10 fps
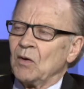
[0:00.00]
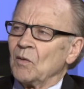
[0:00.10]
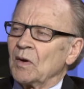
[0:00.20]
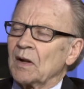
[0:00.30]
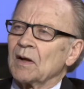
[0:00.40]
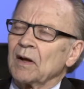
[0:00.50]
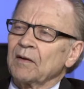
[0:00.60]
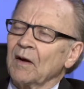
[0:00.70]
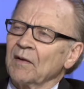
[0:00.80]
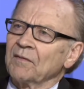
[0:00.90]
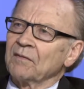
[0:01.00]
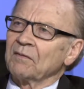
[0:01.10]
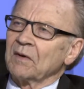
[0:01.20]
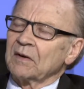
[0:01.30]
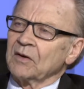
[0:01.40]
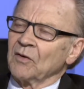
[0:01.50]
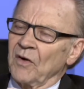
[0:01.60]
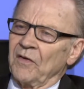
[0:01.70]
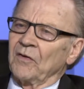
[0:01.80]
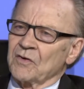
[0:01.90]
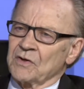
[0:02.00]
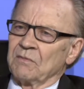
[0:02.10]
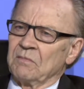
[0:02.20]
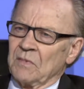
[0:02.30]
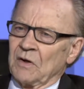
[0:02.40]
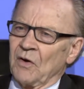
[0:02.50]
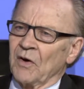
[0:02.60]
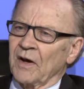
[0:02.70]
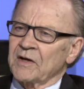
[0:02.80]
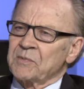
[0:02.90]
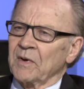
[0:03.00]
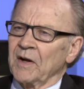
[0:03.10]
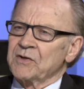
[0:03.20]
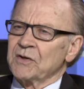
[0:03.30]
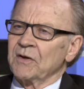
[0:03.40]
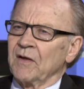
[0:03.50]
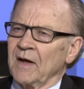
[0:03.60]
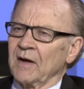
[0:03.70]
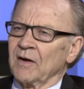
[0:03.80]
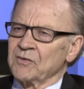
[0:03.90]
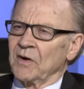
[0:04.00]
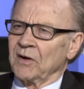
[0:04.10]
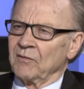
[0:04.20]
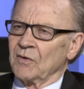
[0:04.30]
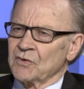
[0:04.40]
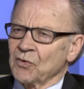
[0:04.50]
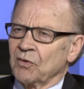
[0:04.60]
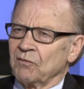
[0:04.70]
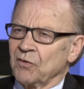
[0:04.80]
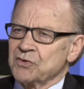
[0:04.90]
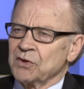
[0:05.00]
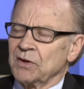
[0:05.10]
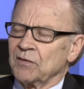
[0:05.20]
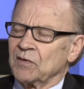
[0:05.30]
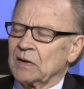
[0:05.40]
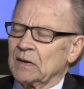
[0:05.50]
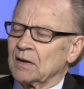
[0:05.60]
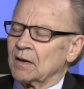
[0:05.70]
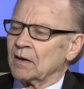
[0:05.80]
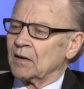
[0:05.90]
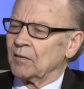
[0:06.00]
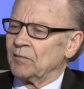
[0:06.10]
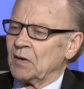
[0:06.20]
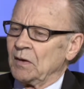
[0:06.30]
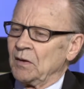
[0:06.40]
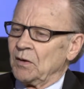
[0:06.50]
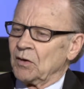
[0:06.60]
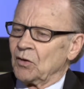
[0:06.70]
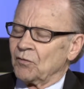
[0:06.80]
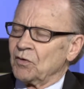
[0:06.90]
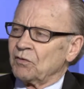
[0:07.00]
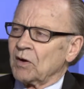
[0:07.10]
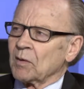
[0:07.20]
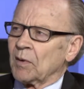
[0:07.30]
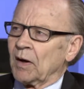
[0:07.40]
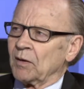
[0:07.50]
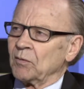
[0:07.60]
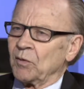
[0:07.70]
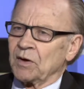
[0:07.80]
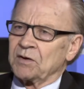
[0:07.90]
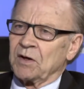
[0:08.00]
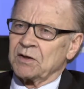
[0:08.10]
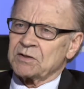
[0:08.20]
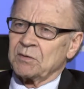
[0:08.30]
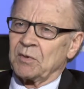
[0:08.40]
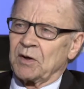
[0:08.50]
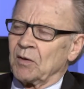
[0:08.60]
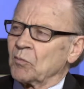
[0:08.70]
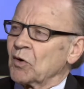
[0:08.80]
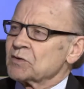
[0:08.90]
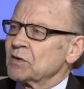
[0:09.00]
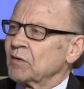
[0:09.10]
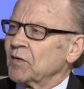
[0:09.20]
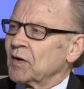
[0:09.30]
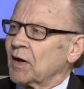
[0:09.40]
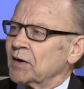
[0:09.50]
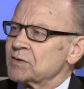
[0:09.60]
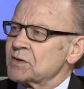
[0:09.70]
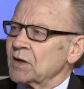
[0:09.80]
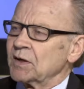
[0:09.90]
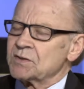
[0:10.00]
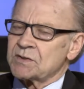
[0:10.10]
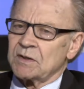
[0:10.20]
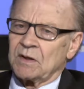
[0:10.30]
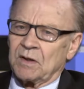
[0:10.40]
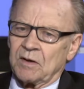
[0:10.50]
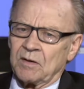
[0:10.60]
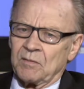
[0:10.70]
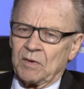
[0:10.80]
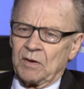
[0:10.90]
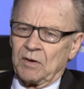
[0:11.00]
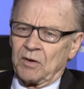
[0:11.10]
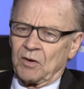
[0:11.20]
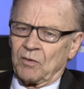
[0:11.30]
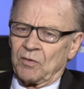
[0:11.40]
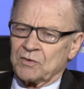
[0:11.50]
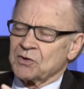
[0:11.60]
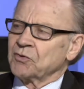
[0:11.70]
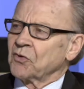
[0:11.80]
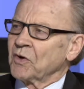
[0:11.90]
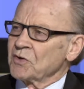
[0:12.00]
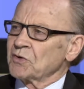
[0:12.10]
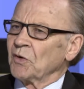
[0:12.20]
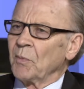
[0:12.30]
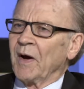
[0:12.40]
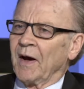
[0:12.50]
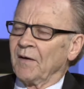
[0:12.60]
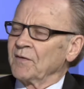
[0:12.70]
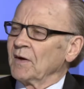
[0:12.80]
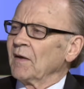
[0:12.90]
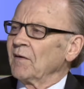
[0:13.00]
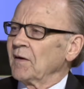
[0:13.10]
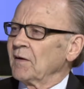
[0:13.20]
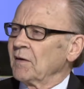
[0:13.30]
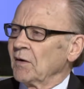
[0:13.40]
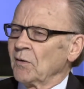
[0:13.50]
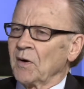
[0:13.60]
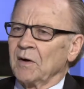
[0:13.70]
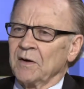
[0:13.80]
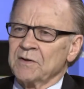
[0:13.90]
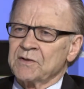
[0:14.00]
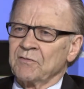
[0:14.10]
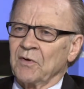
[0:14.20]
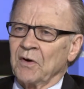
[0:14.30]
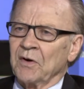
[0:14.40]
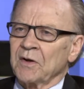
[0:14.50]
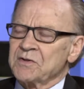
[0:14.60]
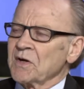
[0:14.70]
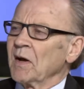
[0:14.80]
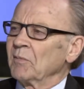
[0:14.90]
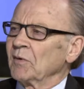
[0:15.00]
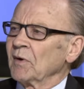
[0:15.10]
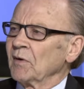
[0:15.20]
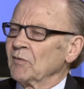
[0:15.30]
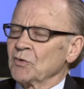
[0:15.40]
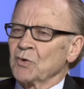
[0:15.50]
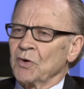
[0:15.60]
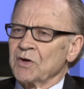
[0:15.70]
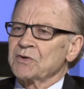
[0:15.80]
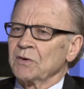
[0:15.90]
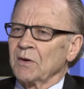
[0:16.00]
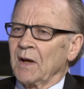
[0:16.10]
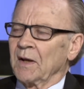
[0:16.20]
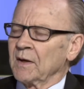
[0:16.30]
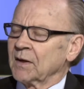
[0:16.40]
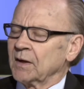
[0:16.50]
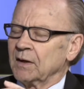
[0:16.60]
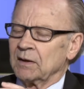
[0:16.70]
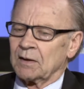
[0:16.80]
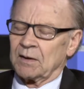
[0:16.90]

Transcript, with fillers: Well, you know, I think there's a long explanation to that, and I'll try to give you a short version of it. You know, if you think about what it takes to become president of the United States, you know, there's a traditional path, and I think Hillary Clinton's a very good example of a traditional candidate.